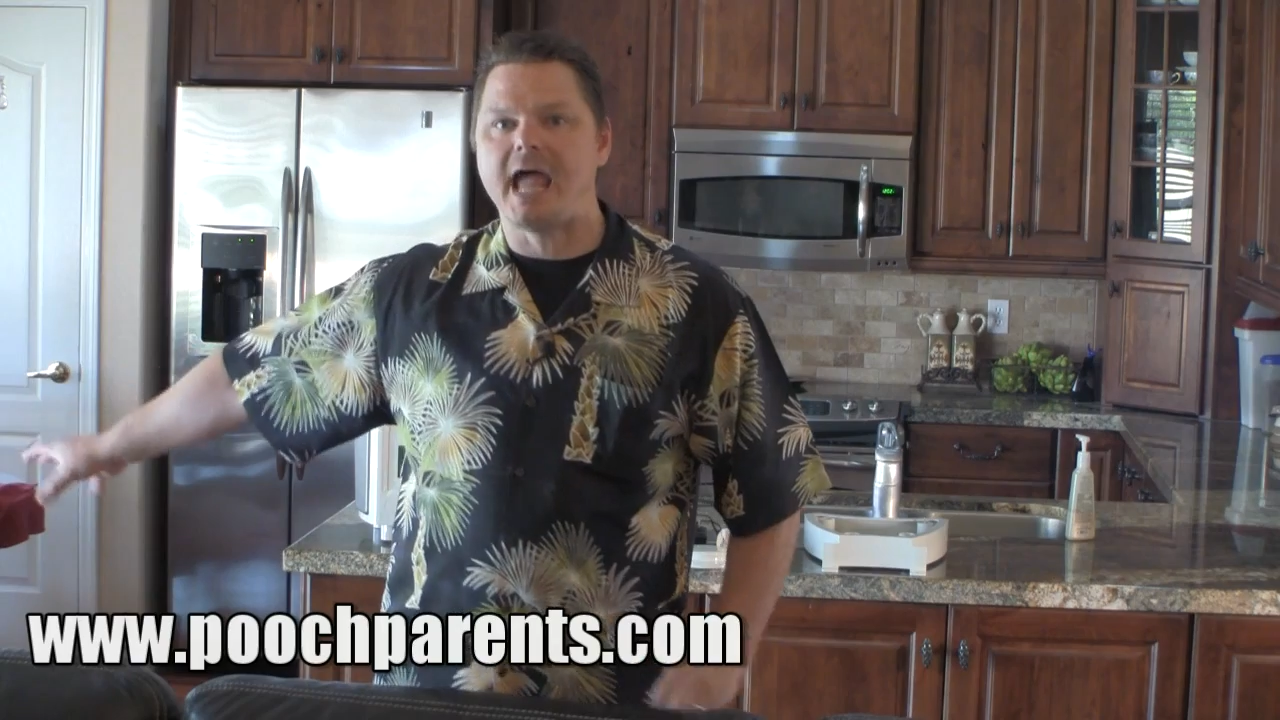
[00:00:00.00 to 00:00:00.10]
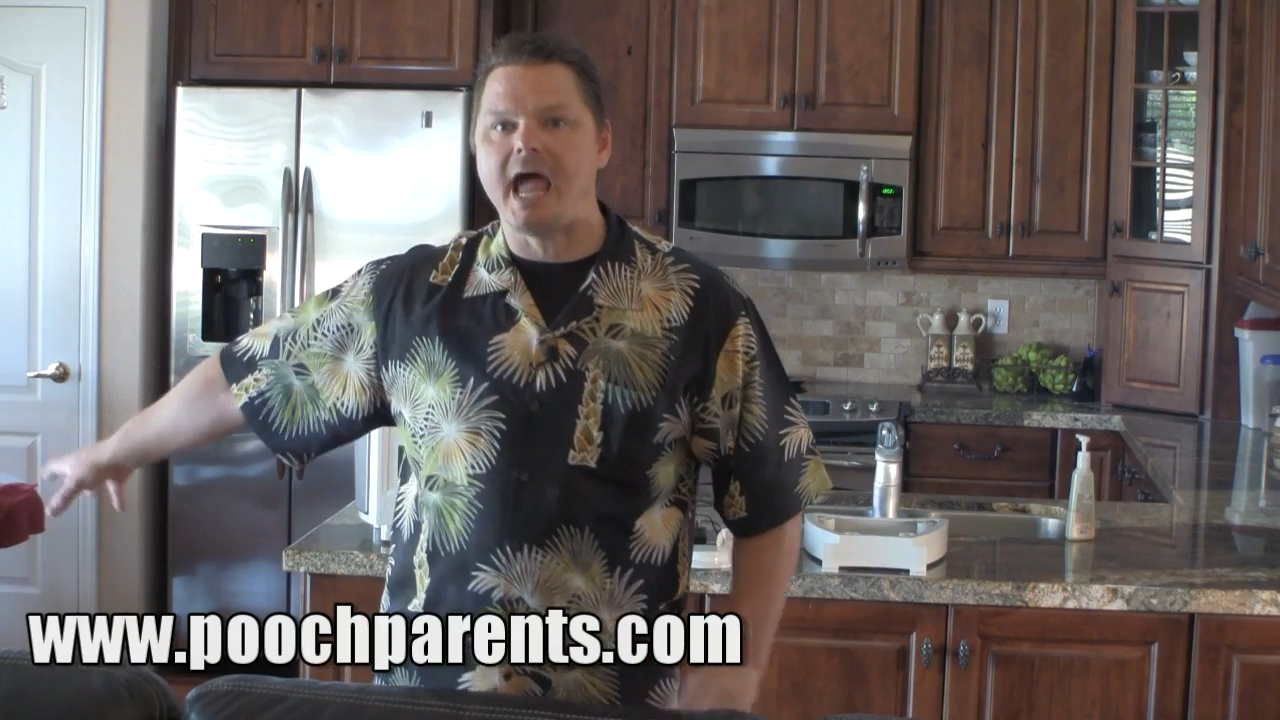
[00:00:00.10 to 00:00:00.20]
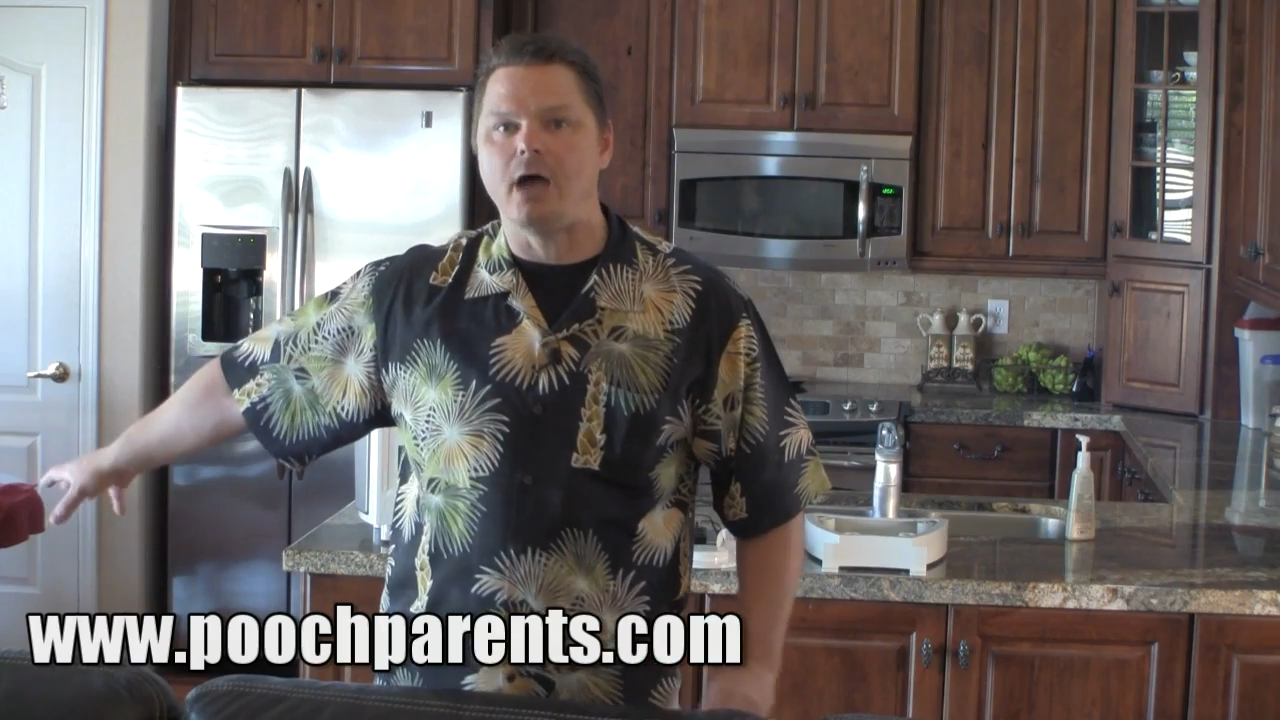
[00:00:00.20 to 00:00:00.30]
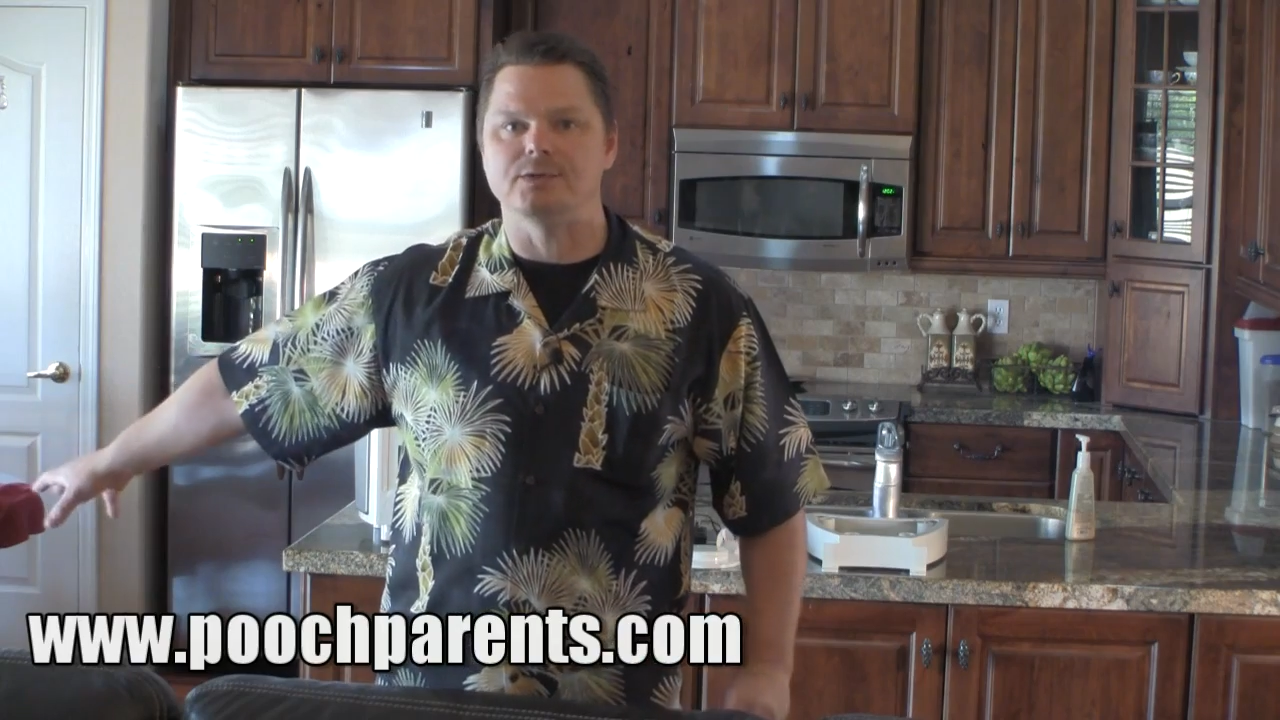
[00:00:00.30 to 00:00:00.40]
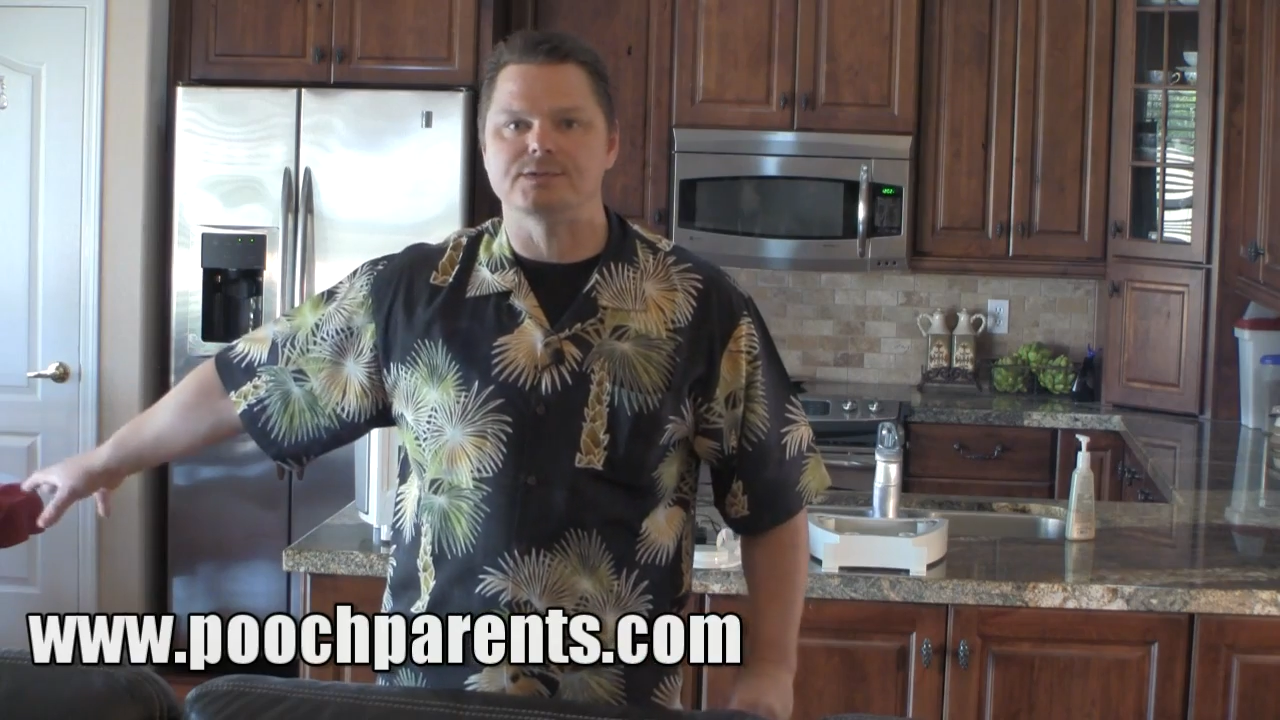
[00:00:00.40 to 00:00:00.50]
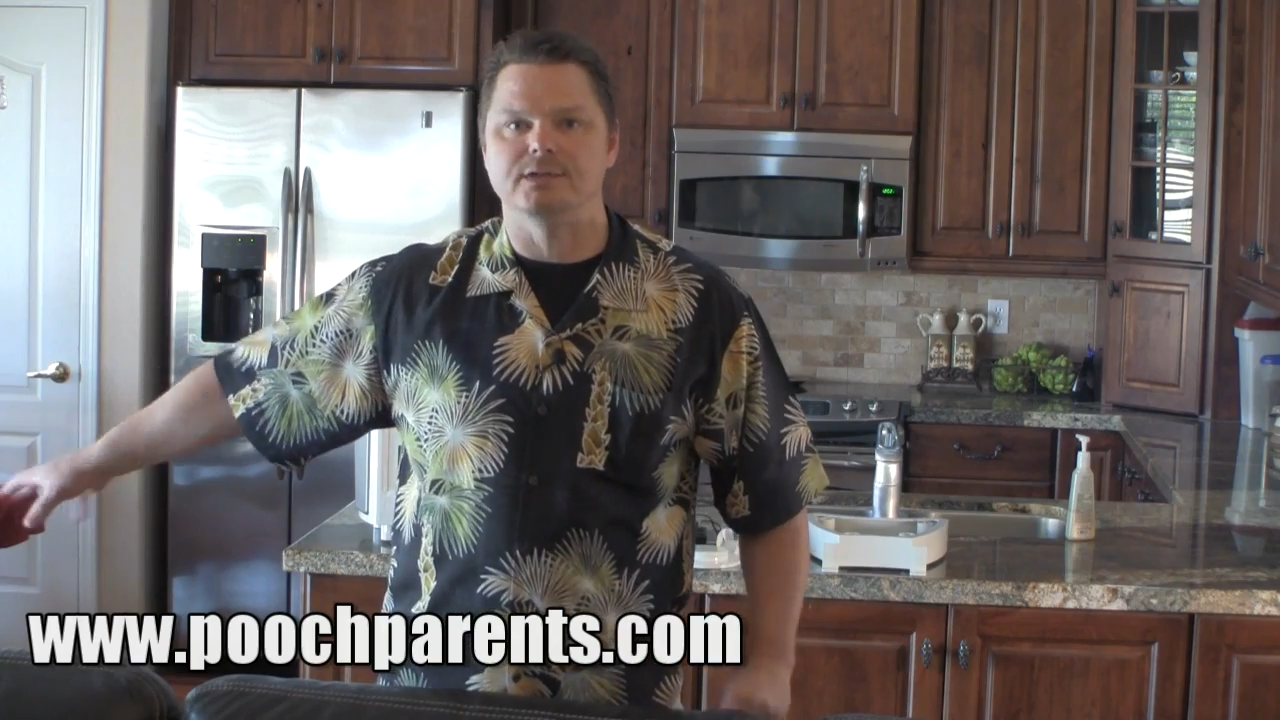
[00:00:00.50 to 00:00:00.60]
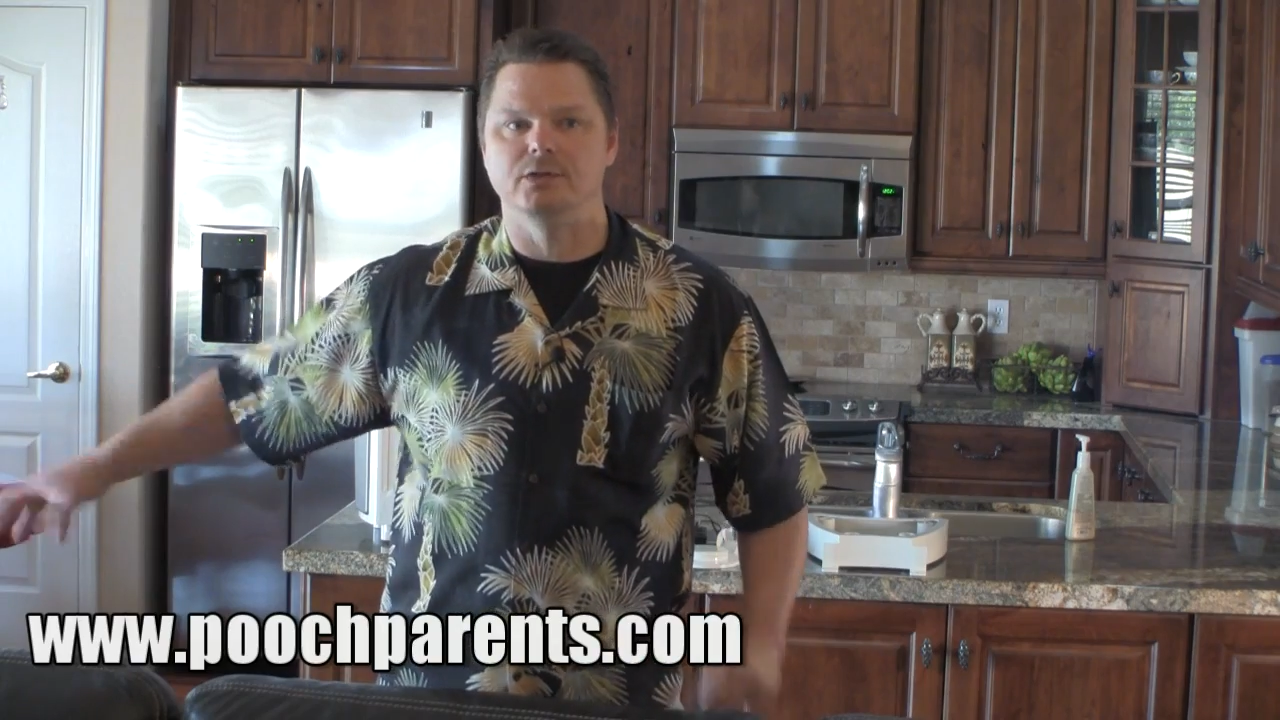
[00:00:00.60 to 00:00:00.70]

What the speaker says: the house,